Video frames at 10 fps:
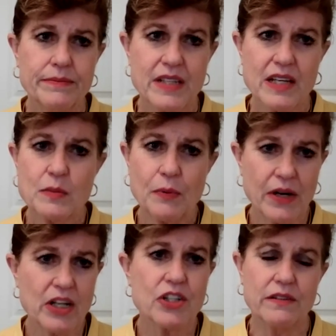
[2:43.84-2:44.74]

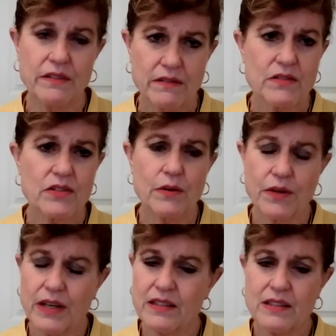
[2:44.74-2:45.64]
desperation. So
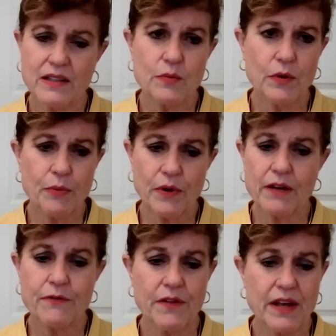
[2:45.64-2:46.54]
yes, we'll
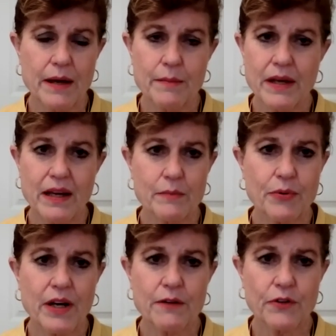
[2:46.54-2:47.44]
pray for them and
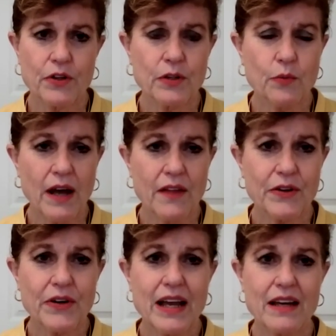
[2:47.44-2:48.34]
pray for good
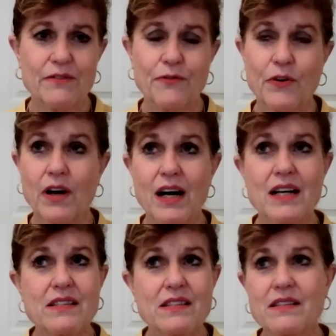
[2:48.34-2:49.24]
weather. And for
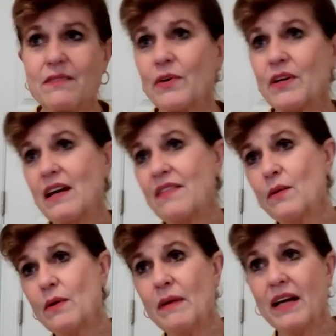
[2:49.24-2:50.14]
us, I
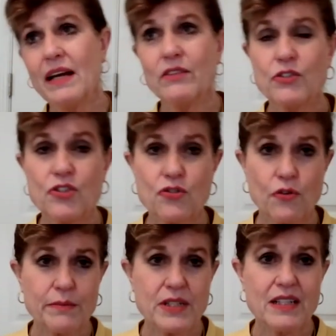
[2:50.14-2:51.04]
think we might have a little
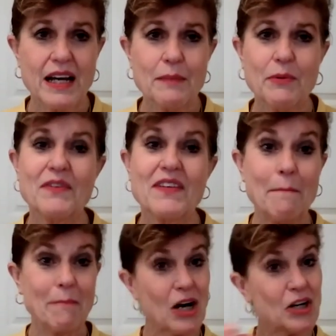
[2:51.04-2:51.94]
storm tonight, but we've
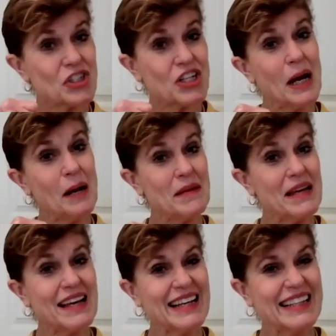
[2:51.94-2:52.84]
got March coming.